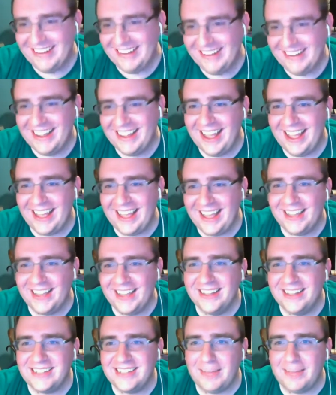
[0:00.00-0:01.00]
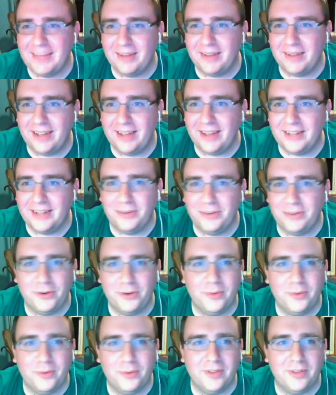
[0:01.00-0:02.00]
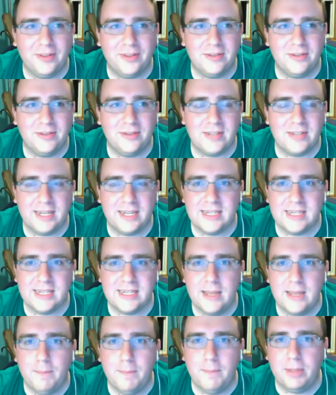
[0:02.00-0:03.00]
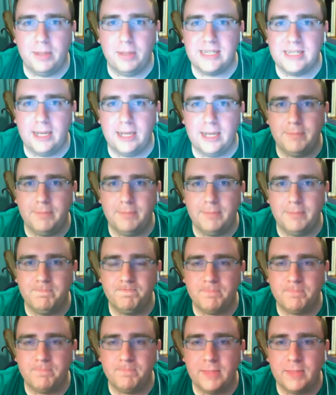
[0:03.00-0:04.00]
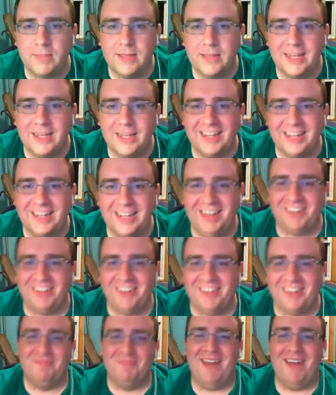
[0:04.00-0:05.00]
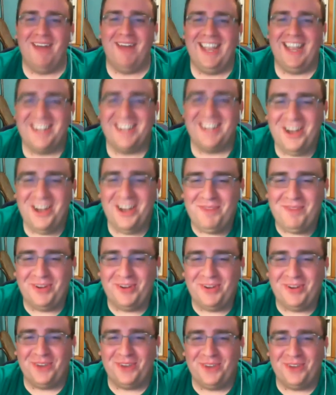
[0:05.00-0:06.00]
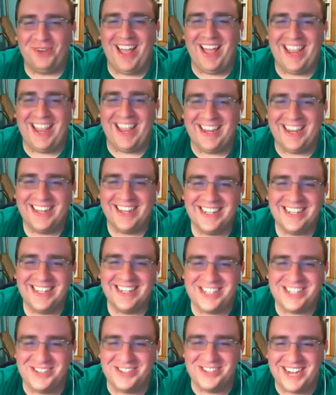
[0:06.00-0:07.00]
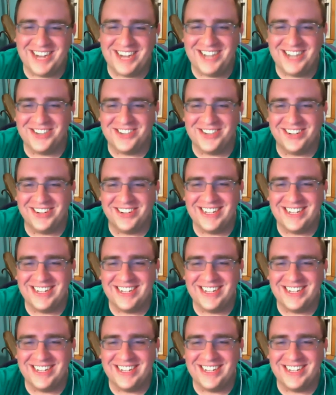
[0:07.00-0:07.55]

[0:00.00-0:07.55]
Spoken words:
Hey, damn it, I don't know where the site is. But, oh, Mike, no, put it away. It's too dangerous.